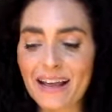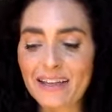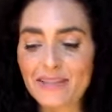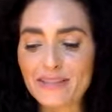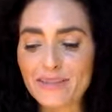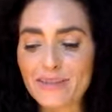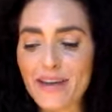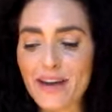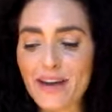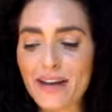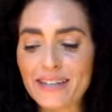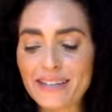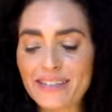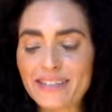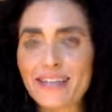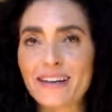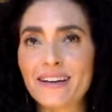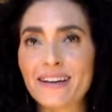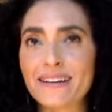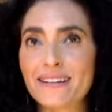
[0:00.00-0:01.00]
to be honest,
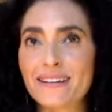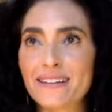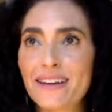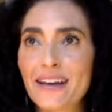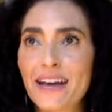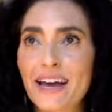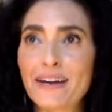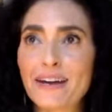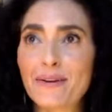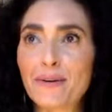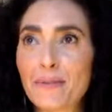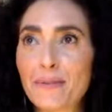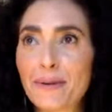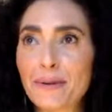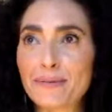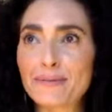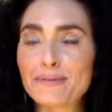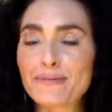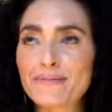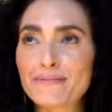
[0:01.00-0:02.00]
uh, I don't know,
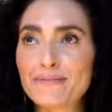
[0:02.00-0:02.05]
about